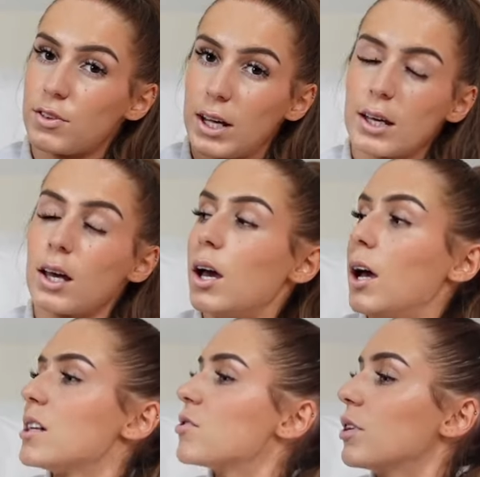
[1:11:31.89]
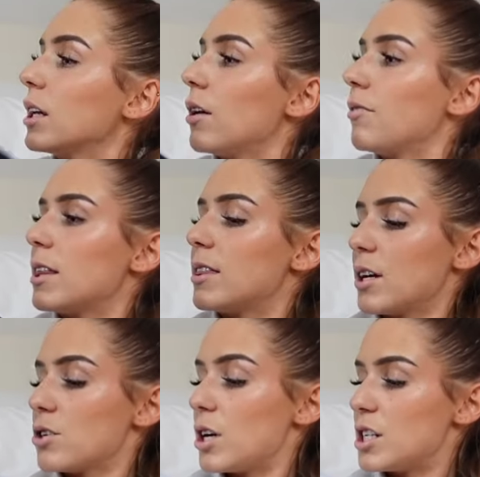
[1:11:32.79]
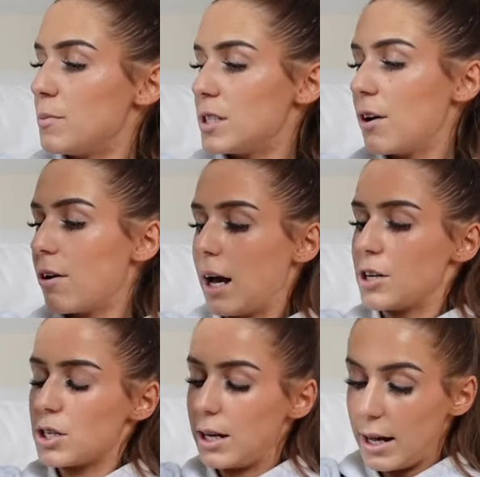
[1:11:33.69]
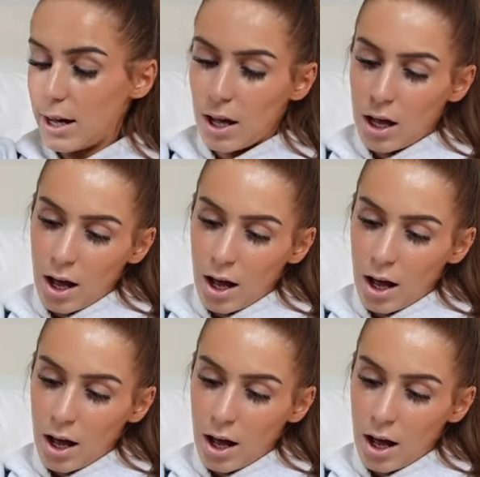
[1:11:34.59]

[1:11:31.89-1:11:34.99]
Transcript: Like, it's a really lovely thick stretchy material actually.